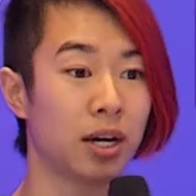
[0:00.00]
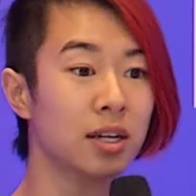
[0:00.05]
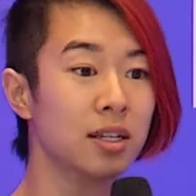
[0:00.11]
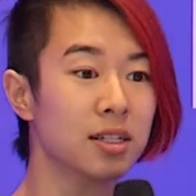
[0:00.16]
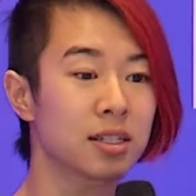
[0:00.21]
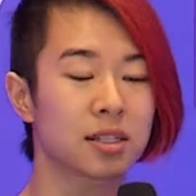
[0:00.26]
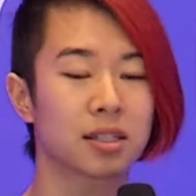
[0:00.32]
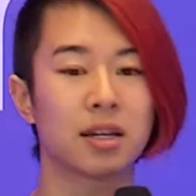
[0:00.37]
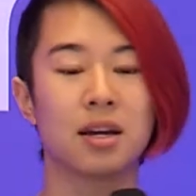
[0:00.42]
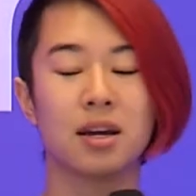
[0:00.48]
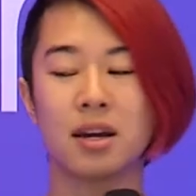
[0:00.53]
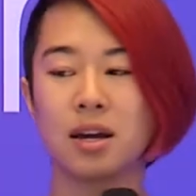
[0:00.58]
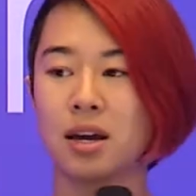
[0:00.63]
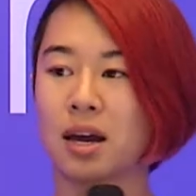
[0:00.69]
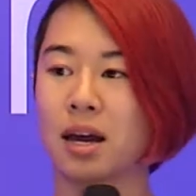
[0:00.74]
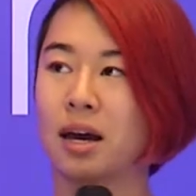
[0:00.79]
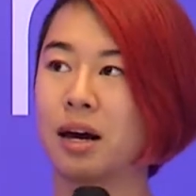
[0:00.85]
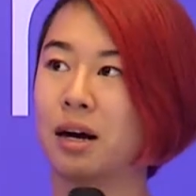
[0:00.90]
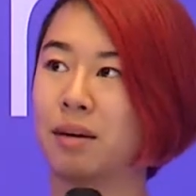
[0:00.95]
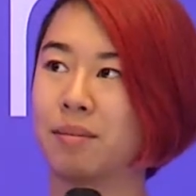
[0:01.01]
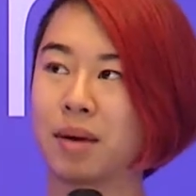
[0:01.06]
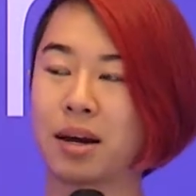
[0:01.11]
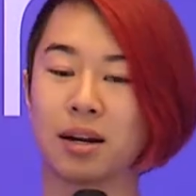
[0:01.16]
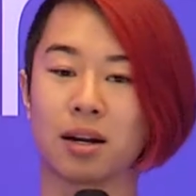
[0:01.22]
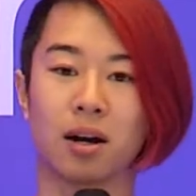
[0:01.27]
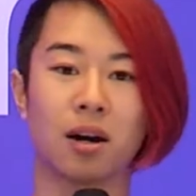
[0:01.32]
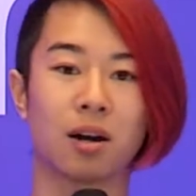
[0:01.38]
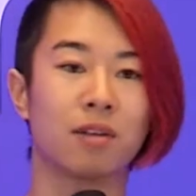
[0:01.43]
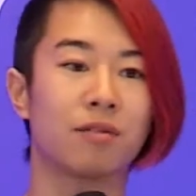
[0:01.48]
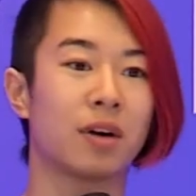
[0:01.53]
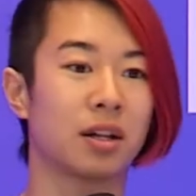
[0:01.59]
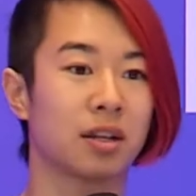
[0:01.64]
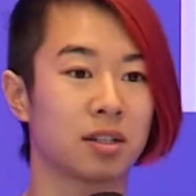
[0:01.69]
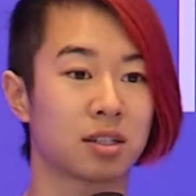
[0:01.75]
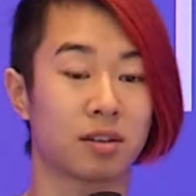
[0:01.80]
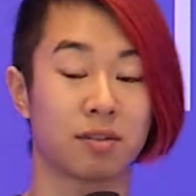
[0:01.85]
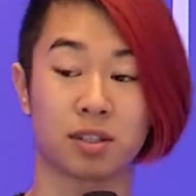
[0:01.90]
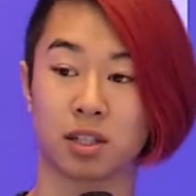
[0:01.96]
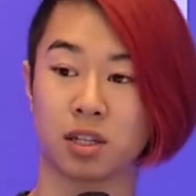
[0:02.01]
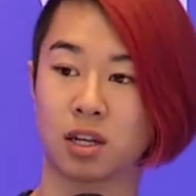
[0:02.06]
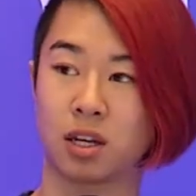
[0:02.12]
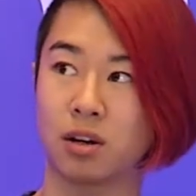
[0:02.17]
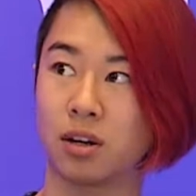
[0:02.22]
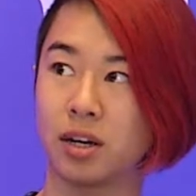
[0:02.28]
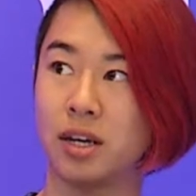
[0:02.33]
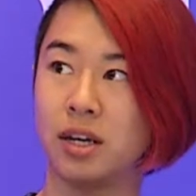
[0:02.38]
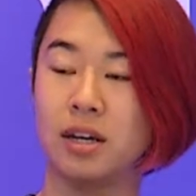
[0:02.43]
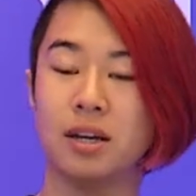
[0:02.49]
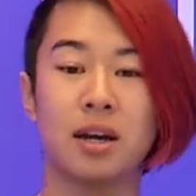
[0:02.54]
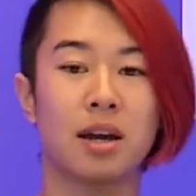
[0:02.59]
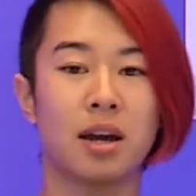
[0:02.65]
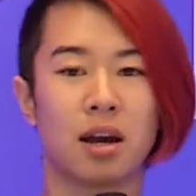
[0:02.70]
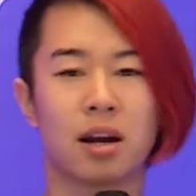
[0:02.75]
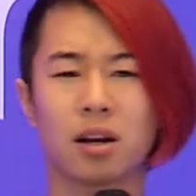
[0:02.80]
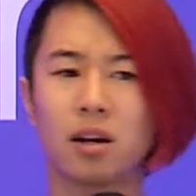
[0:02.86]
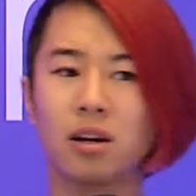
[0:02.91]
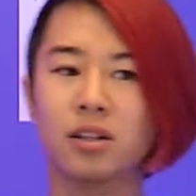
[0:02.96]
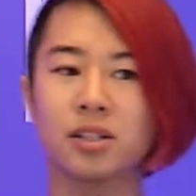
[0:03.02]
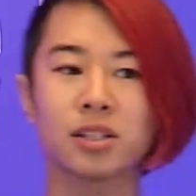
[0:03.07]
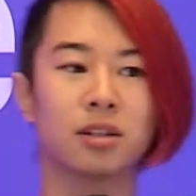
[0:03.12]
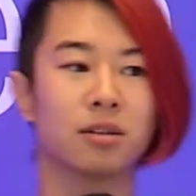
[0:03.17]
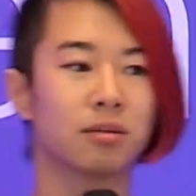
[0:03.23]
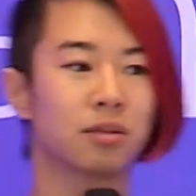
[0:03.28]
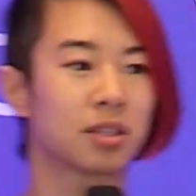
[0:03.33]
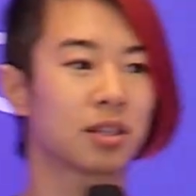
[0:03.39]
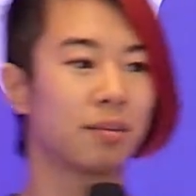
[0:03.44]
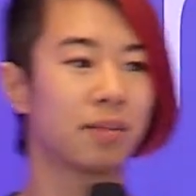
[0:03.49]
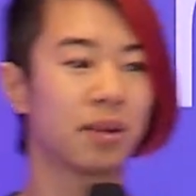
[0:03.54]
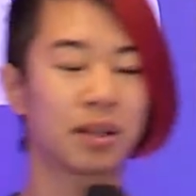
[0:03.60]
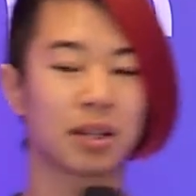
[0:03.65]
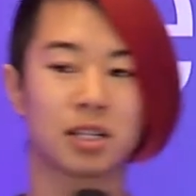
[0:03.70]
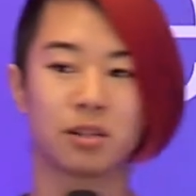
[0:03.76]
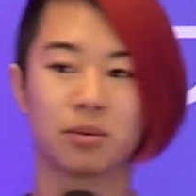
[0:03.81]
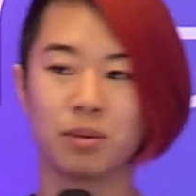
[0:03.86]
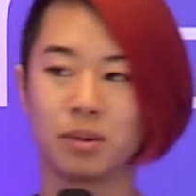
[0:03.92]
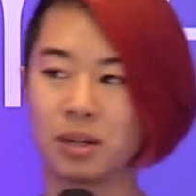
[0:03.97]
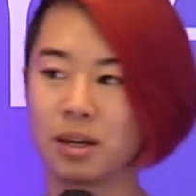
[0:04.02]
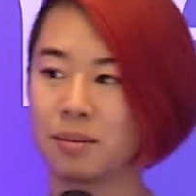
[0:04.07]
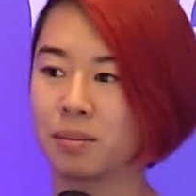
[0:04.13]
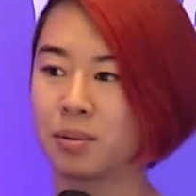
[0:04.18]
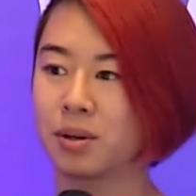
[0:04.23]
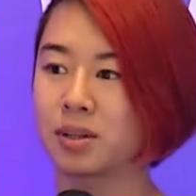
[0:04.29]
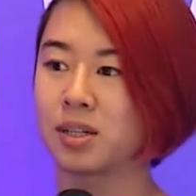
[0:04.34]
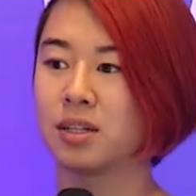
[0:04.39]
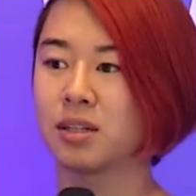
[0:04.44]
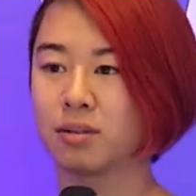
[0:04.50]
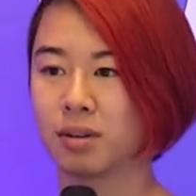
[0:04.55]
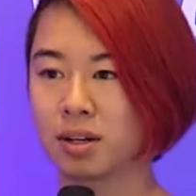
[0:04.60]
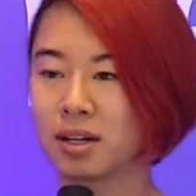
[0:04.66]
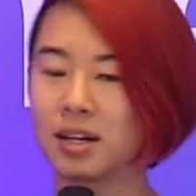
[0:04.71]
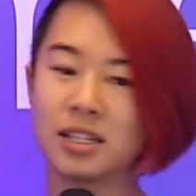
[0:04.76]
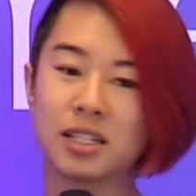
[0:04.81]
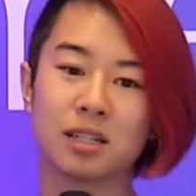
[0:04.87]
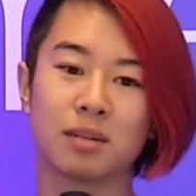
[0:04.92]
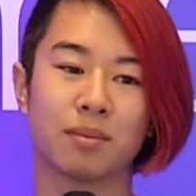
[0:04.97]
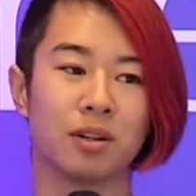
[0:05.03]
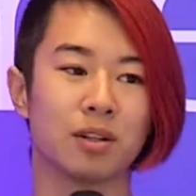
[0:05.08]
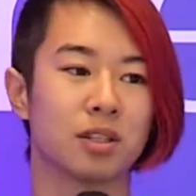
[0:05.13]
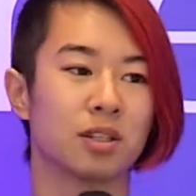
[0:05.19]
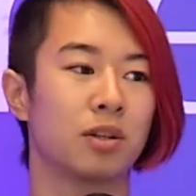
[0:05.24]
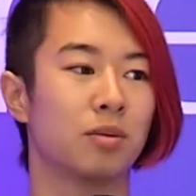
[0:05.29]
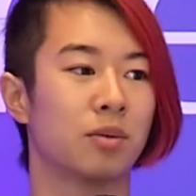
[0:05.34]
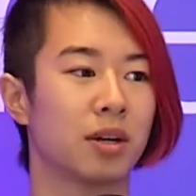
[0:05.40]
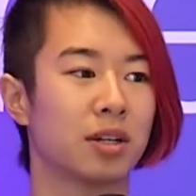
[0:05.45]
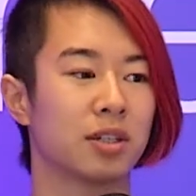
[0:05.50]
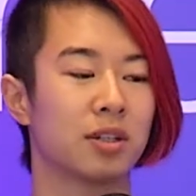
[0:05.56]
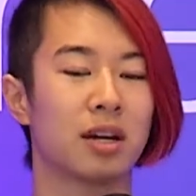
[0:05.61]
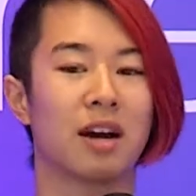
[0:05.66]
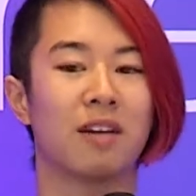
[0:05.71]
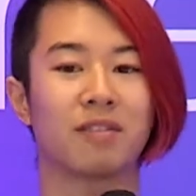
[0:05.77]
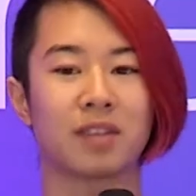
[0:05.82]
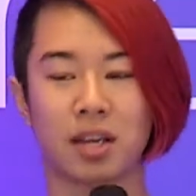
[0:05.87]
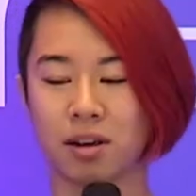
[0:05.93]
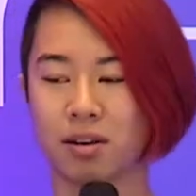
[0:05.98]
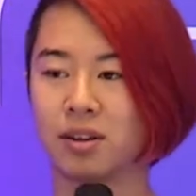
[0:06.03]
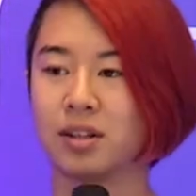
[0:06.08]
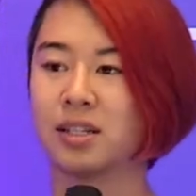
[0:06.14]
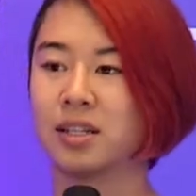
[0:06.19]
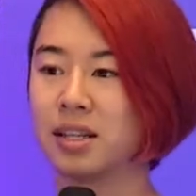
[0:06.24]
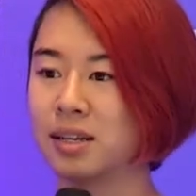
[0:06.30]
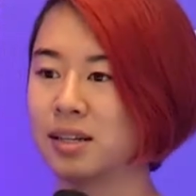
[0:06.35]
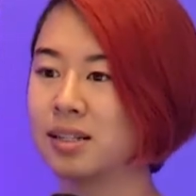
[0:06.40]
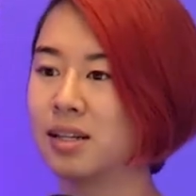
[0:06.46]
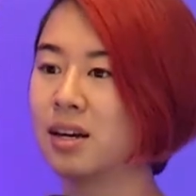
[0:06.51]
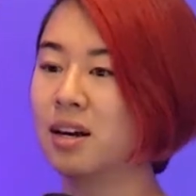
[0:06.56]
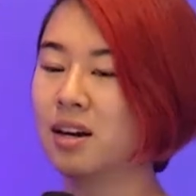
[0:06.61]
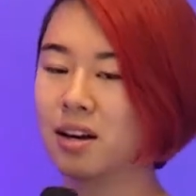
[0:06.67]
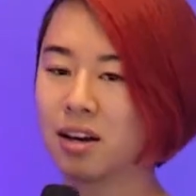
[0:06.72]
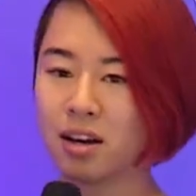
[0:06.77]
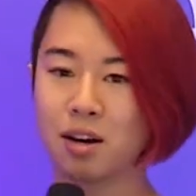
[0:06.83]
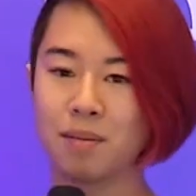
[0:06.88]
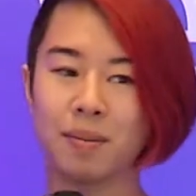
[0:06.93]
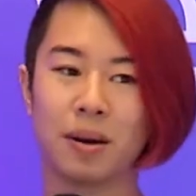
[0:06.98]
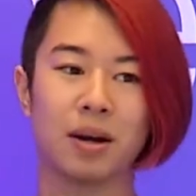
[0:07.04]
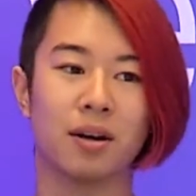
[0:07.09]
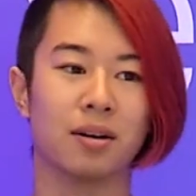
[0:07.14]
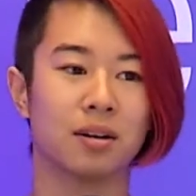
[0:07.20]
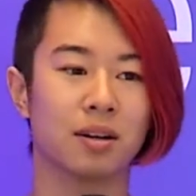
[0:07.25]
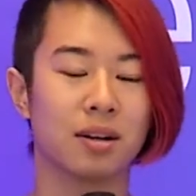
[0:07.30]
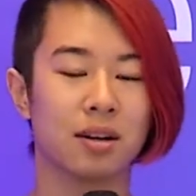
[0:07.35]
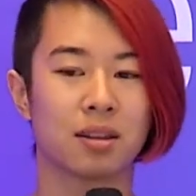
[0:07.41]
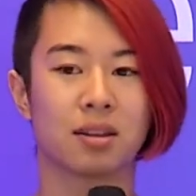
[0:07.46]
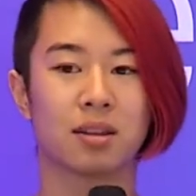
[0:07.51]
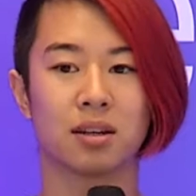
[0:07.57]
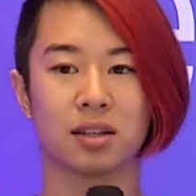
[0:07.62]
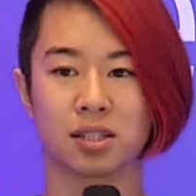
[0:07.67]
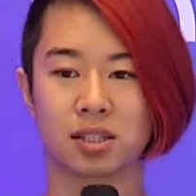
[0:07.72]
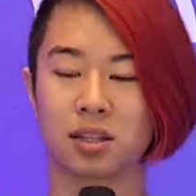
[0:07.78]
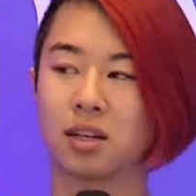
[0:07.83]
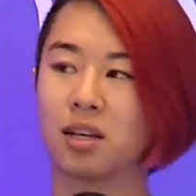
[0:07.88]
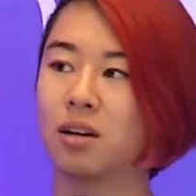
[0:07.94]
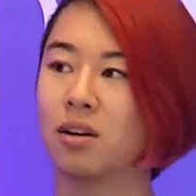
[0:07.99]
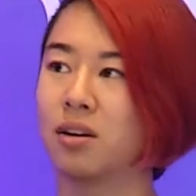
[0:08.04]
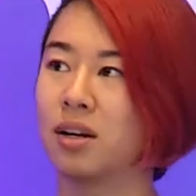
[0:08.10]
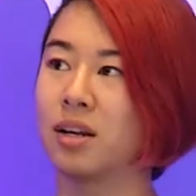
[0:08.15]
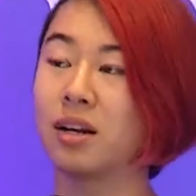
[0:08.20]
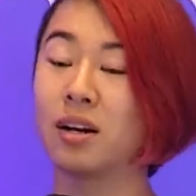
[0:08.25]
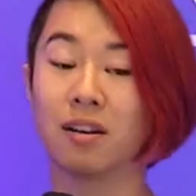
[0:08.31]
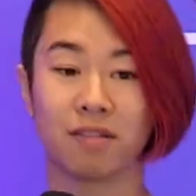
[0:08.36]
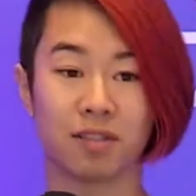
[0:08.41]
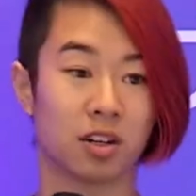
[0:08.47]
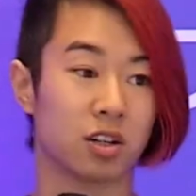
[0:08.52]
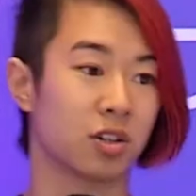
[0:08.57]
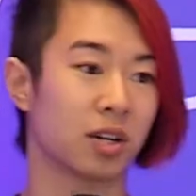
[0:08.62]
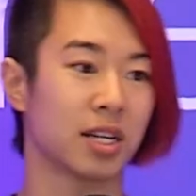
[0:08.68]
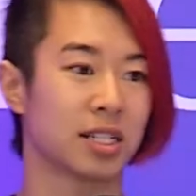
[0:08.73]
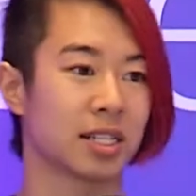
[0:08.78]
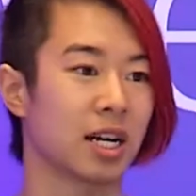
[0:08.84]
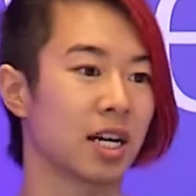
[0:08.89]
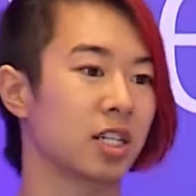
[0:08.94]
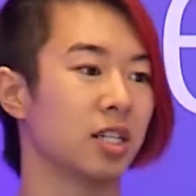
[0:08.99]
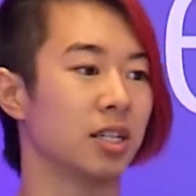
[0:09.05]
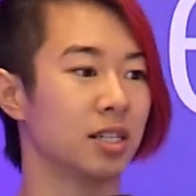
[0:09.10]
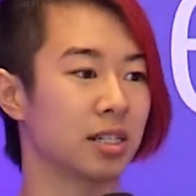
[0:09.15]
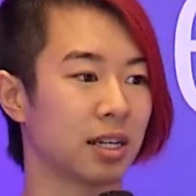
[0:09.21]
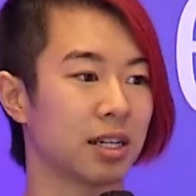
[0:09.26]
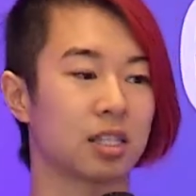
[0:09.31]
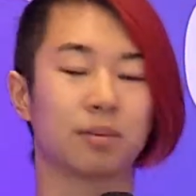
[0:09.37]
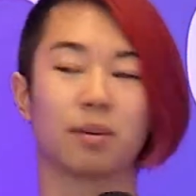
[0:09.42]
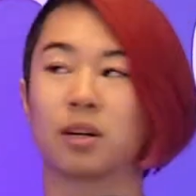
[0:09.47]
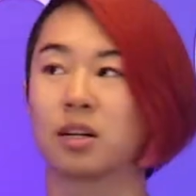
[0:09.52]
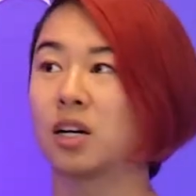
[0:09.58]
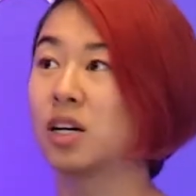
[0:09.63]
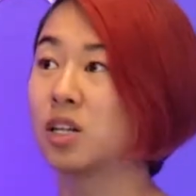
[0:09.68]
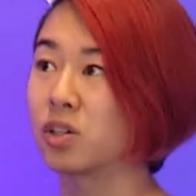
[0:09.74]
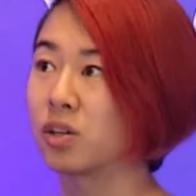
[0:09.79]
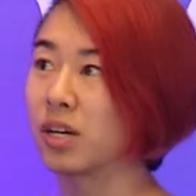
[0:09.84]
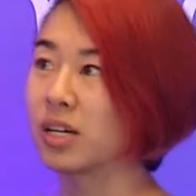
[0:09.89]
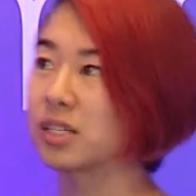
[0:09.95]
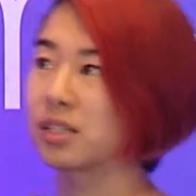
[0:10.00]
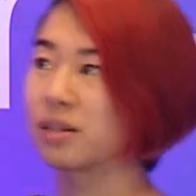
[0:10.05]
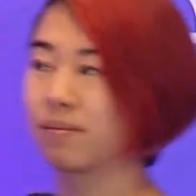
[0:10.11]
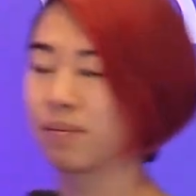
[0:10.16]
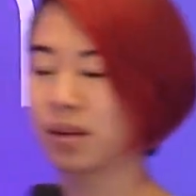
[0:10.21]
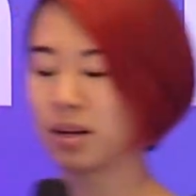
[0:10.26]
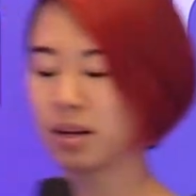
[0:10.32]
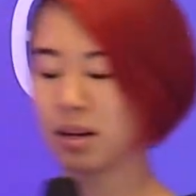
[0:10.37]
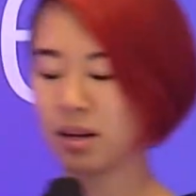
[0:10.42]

us and our values of security, and also something that's really important to our customers who want to have guarantees about the security of their transactions and smart contracts.